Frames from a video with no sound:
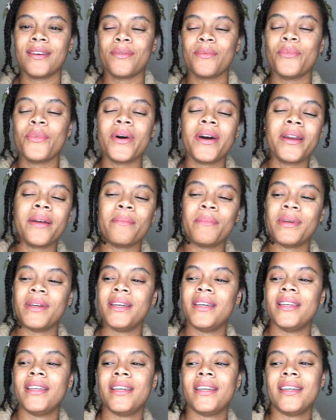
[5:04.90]
what I'm
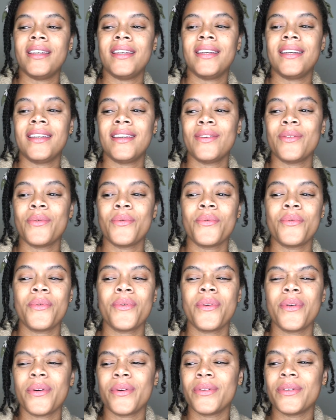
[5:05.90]
eating,
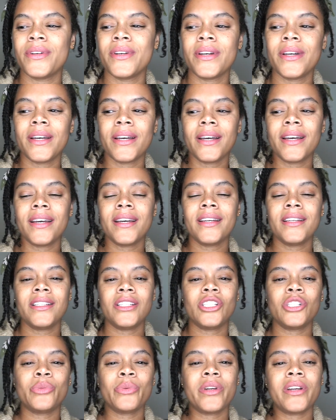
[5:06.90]
or
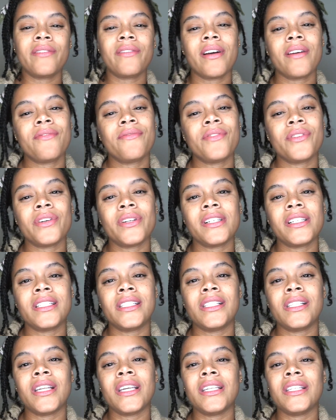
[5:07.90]
just whatever I feel
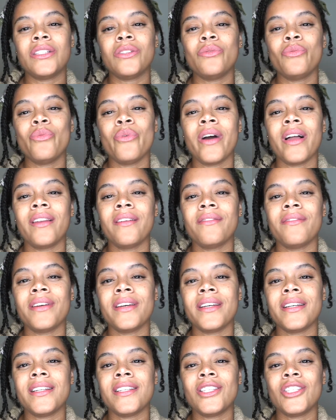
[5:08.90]
is
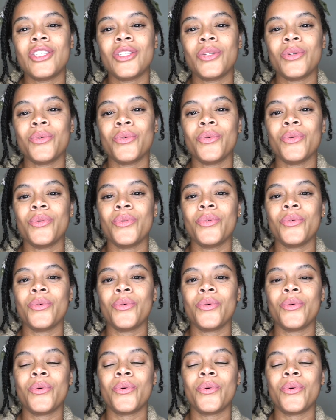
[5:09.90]
relevant to